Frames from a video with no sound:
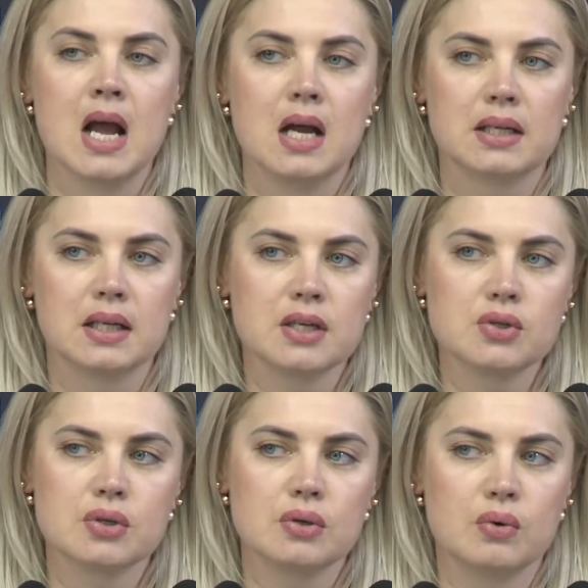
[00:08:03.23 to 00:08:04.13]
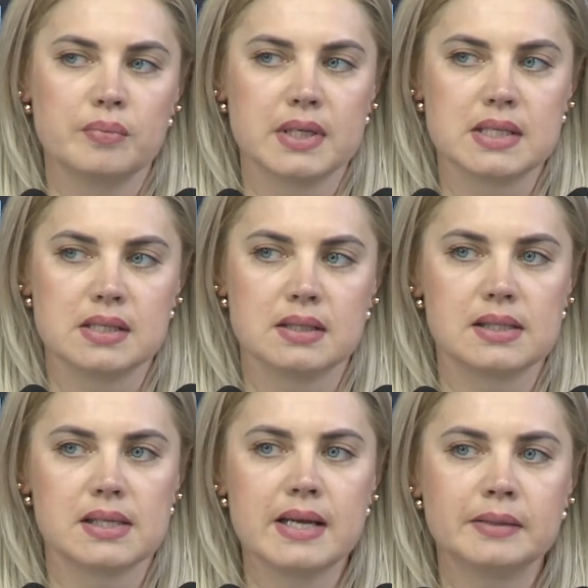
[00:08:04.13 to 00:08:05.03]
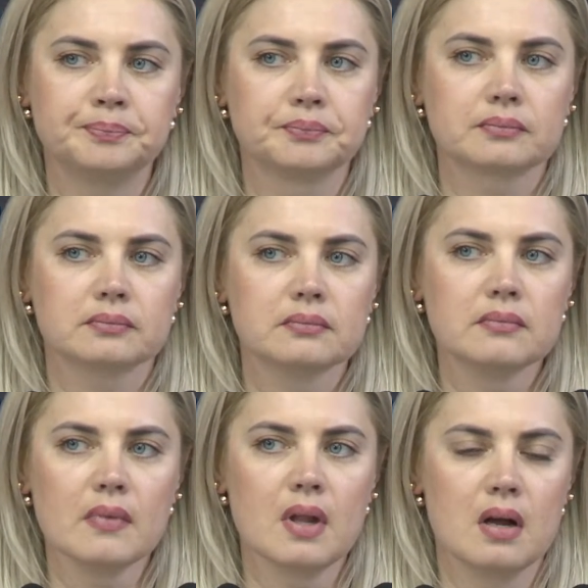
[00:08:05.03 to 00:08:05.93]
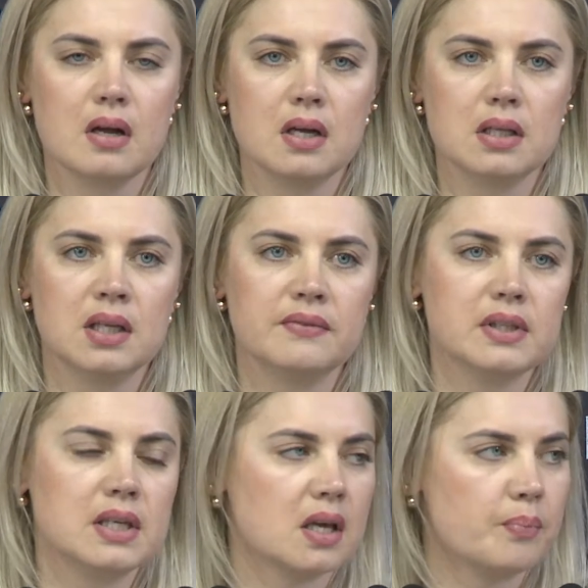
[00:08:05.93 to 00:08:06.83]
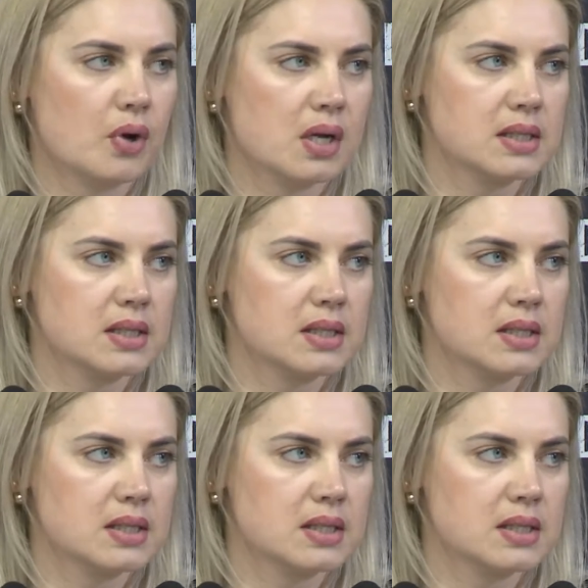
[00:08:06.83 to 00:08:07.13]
90 children have been adopted as of today.